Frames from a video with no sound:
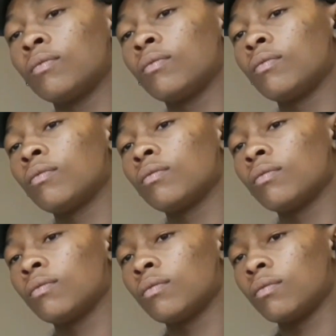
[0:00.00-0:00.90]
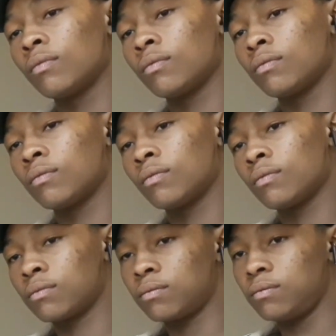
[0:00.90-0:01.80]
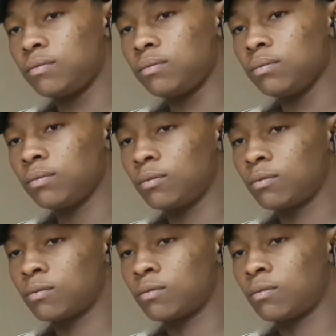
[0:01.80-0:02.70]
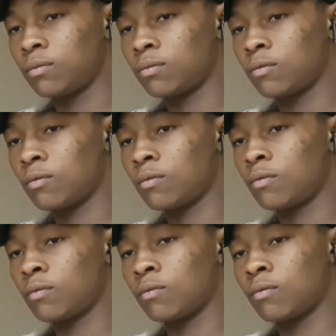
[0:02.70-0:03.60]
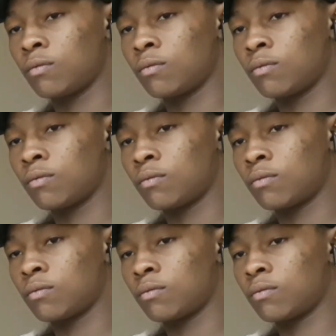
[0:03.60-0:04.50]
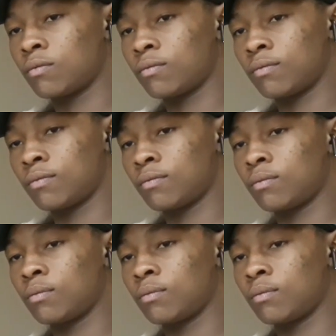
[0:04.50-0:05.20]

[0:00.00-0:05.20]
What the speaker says: This person isn't speaking.